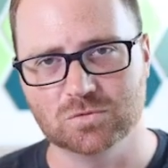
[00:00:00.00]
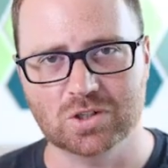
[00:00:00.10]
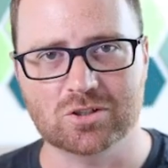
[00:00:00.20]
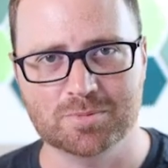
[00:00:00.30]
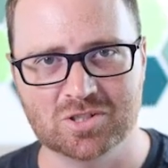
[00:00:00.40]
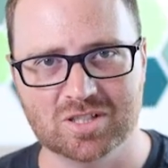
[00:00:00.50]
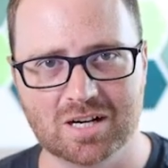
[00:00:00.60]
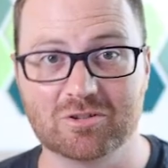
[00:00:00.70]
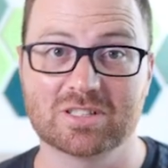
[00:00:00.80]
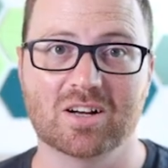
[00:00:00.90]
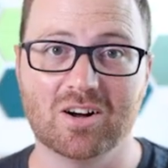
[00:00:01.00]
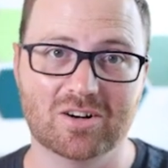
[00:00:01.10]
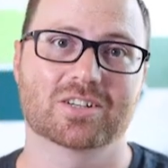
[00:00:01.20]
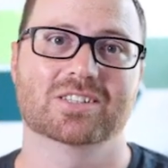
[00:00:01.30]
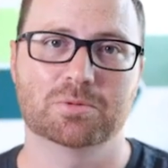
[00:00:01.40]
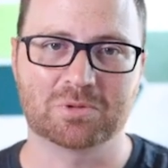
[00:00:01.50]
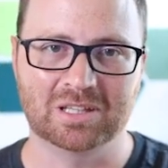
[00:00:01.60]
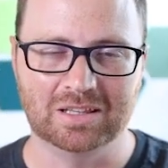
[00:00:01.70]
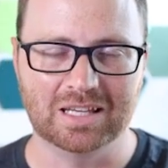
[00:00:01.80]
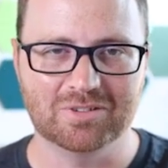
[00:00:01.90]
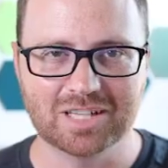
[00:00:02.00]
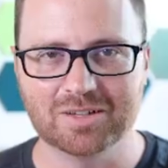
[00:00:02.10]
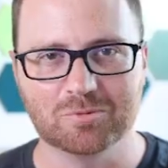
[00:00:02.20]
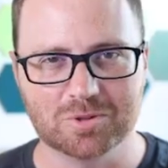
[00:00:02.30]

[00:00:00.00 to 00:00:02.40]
transcription softwares like Otter typically leave in,